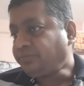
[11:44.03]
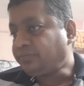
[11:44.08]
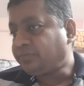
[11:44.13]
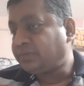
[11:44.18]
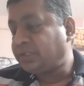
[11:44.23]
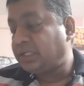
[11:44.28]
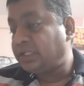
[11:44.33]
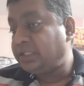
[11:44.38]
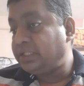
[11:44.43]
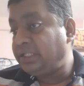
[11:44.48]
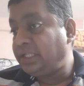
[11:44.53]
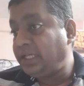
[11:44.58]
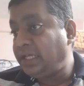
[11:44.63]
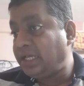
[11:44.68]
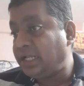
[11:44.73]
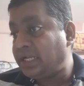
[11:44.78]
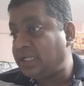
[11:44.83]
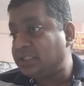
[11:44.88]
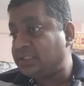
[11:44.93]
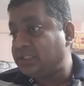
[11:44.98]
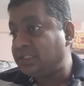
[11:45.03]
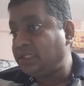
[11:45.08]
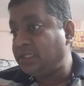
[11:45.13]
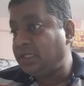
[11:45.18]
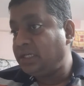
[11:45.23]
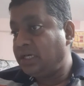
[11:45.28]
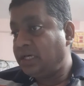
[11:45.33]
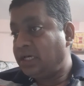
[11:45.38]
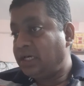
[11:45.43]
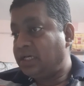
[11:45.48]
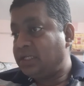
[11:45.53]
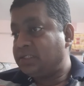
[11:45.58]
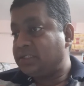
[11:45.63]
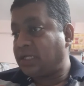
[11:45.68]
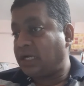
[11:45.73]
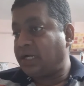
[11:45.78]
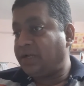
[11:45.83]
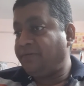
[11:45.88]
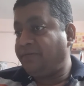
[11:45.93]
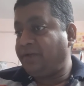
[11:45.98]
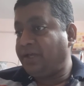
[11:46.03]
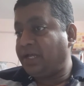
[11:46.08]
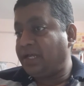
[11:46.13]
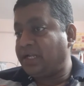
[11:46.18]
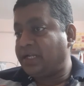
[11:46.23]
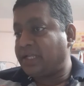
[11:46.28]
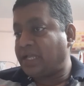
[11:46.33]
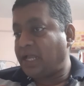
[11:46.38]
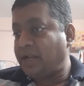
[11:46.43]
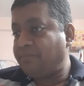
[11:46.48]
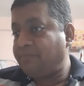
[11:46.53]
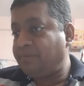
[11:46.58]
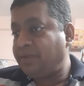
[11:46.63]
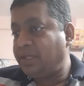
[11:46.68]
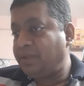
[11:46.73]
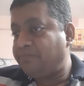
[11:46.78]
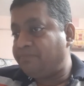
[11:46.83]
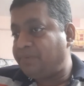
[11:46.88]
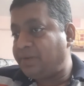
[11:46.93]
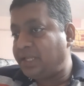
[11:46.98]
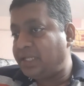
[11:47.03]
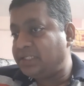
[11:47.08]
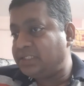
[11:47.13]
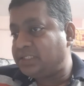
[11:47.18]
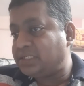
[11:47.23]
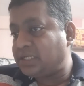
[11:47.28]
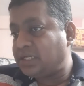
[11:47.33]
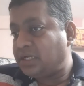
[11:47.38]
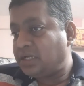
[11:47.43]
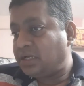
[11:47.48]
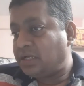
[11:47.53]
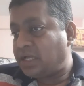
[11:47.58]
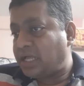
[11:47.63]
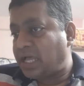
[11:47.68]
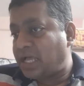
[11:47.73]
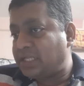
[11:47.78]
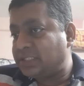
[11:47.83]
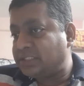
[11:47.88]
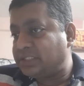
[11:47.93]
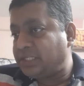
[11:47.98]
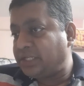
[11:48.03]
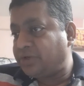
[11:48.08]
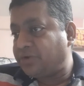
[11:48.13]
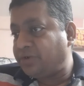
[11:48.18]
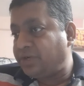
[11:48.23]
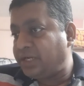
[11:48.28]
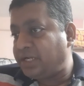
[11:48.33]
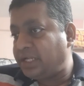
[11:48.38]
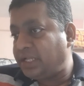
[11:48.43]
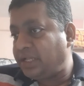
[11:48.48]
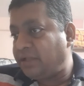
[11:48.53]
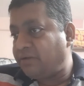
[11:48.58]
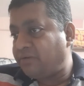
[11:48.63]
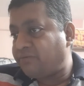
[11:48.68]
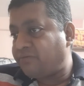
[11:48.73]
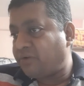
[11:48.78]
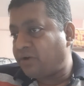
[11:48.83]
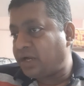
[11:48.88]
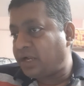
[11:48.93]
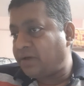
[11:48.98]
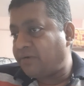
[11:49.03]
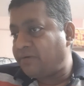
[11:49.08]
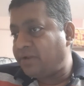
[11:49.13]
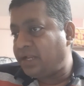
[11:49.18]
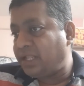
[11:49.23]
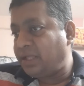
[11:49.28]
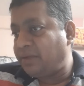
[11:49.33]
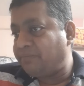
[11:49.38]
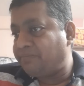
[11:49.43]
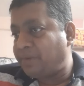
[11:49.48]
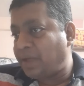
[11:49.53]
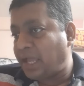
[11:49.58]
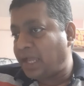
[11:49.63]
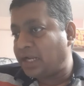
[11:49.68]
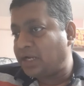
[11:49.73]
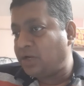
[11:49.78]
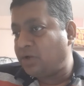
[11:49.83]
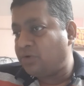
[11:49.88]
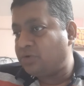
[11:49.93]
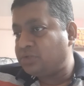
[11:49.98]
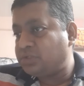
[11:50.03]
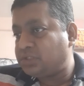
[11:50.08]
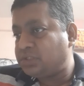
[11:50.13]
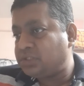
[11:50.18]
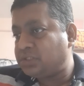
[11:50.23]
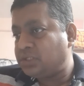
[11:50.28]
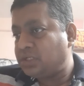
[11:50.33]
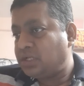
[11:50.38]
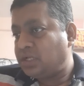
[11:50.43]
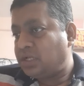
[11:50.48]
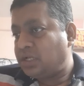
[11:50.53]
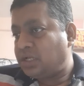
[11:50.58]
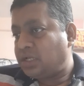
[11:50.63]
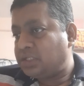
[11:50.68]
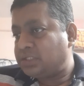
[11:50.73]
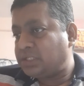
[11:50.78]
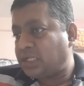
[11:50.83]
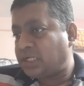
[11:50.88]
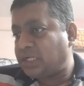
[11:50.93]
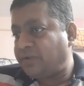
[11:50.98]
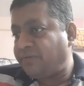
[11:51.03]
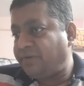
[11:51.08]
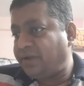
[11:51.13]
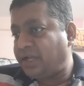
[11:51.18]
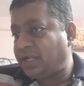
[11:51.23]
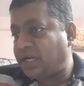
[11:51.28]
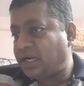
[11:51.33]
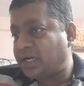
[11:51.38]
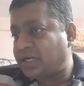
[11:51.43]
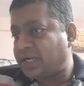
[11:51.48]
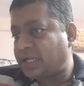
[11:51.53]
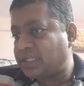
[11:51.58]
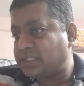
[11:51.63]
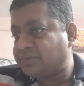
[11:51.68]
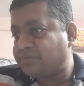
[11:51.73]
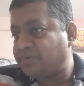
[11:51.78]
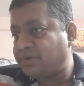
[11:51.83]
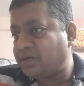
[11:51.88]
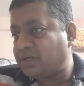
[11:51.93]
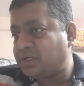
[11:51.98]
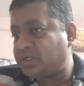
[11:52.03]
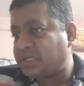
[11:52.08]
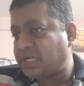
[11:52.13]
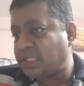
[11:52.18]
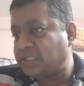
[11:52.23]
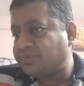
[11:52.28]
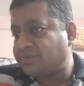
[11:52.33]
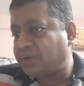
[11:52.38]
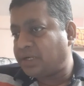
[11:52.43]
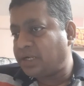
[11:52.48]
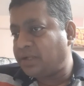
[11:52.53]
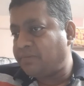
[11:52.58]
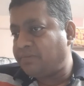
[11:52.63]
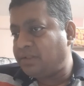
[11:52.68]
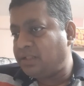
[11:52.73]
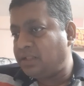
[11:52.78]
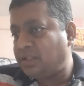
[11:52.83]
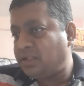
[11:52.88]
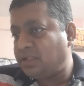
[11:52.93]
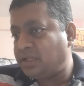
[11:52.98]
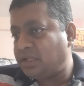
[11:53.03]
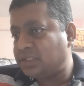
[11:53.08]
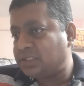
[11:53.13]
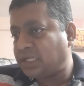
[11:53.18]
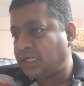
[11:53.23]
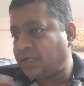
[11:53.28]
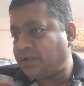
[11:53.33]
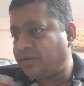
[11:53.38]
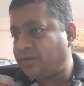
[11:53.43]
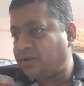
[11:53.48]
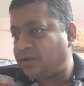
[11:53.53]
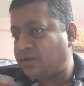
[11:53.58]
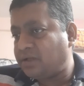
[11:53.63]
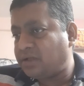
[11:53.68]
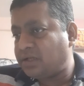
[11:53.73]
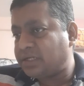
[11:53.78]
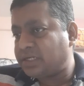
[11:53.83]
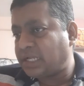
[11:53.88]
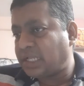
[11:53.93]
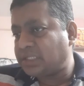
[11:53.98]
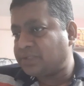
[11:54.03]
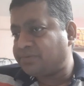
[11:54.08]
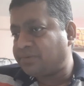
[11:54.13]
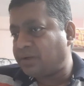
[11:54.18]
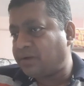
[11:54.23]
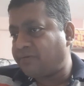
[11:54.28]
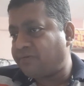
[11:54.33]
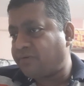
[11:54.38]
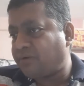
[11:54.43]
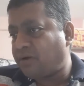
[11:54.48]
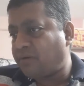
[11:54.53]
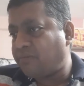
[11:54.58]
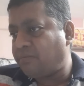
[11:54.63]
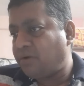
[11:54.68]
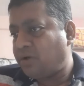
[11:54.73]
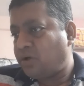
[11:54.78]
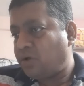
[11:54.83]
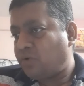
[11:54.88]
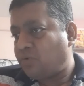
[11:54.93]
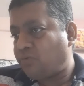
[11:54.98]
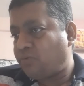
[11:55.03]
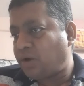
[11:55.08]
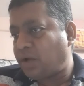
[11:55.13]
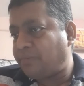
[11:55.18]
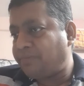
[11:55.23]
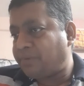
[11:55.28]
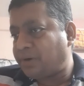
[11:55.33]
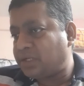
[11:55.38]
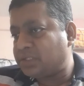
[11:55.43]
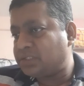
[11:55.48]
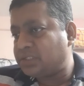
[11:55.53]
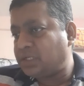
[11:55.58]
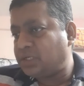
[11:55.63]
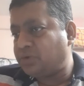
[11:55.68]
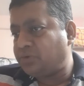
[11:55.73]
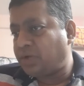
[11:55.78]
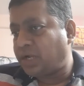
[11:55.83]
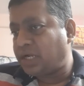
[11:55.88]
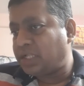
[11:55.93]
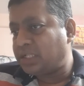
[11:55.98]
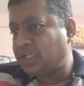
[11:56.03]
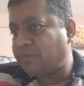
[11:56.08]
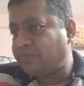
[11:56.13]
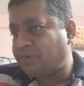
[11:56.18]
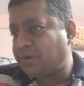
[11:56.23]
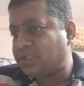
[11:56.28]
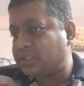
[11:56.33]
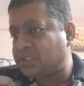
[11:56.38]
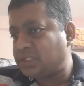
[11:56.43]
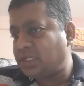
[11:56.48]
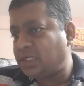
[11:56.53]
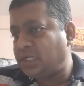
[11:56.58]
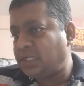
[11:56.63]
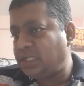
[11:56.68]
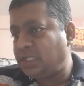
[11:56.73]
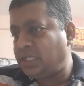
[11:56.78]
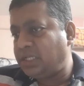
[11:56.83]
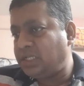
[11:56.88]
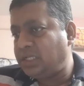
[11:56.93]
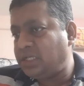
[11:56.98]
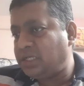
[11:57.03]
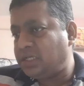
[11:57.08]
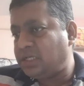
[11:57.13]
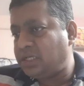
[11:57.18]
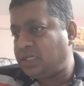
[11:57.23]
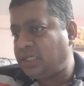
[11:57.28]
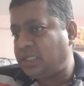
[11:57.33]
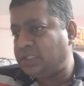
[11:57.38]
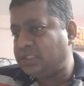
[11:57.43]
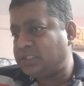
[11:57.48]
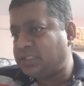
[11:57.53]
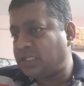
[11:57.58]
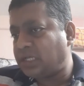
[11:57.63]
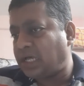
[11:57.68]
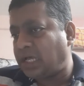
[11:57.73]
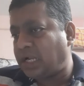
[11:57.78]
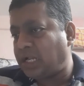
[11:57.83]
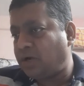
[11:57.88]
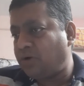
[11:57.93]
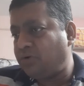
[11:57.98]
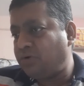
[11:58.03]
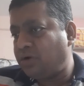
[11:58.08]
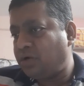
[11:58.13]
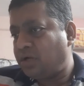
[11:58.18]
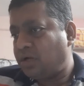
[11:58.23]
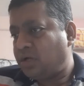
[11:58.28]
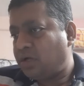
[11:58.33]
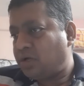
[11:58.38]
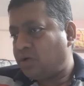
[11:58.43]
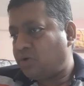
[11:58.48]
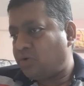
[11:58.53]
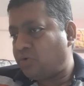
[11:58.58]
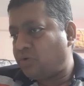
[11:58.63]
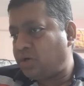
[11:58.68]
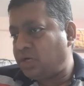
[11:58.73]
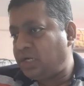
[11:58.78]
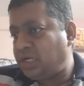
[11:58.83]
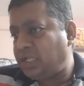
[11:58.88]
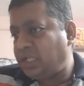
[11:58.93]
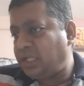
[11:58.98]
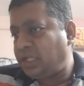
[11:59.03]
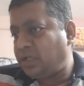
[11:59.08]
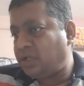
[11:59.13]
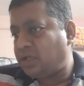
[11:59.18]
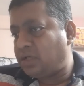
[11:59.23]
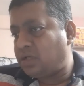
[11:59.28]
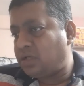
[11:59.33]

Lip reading: The NSC certificate can be pledged as security for availing bank loans. Certificate are transferable. Transfer from one person to another person is allowed only